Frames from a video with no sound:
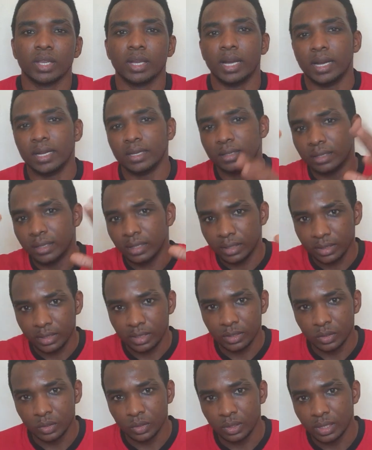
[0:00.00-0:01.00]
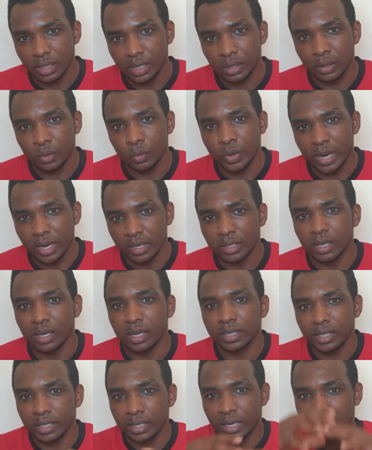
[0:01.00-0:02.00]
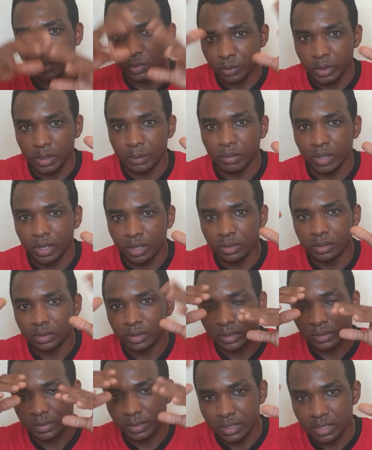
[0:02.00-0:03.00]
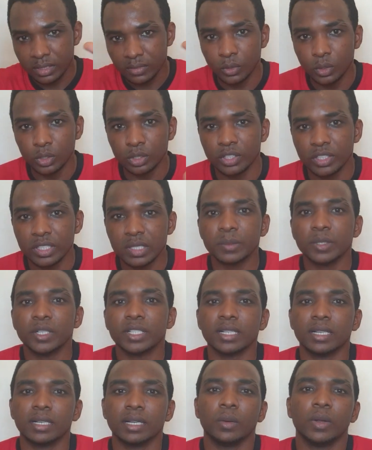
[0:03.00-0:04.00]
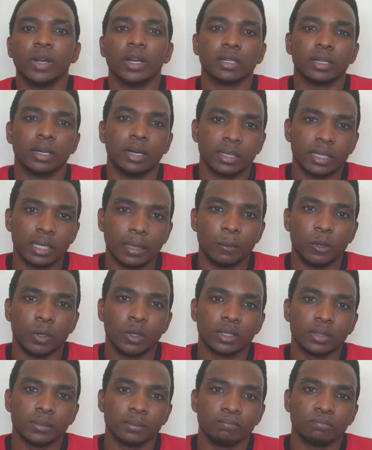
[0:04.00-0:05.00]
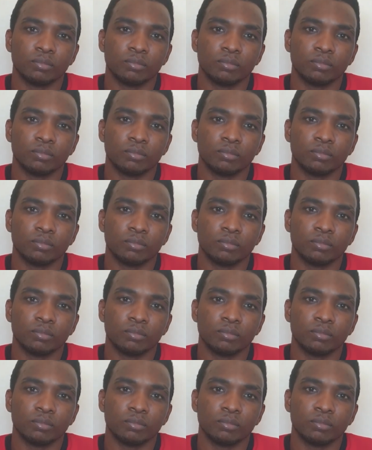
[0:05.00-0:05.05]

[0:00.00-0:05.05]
And you know, we are talking, and remember, this photorespiration that we are talking about,